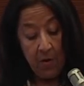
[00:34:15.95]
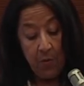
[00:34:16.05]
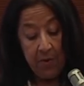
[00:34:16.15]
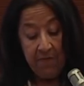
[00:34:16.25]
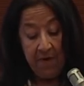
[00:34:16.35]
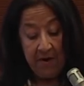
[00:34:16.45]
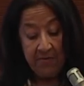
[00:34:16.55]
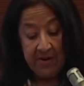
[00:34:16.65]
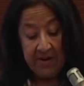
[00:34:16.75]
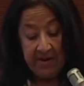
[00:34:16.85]
were
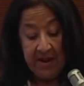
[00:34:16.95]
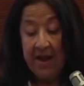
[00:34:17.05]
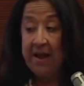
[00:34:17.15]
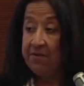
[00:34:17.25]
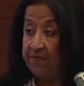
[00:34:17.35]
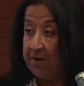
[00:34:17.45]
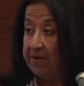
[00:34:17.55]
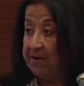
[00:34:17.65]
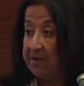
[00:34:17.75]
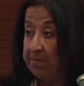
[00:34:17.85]
founded and
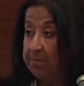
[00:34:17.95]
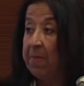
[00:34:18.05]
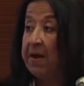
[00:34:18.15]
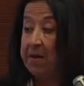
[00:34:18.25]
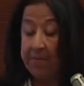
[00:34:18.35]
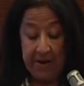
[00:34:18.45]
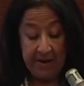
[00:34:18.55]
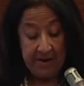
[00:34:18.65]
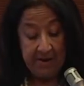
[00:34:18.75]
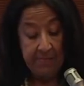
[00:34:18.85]
funded by
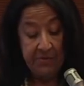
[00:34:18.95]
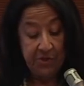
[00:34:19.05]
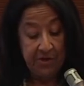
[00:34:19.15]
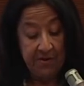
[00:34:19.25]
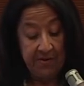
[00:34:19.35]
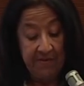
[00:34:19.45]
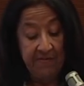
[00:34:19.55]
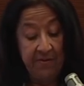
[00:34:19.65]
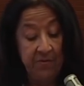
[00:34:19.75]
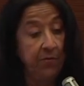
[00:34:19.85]
American
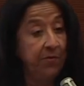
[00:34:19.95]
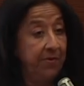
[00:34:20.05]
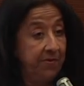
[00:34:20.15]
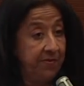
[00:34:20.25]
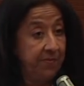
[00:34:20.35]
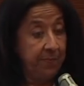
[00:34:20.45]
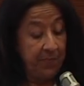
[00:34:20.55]
missionaries and donors.